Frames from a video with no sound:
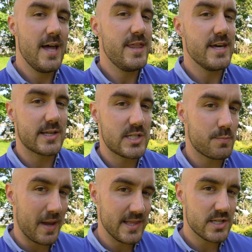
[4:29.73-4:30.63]
the
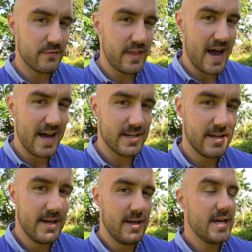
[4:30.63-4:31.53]
expense of that
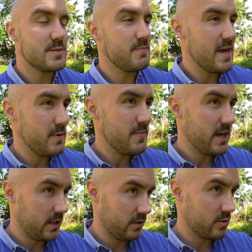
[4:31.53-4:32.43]
is maybe
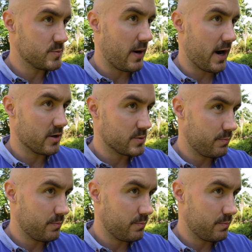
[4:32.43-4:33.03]
making those buyers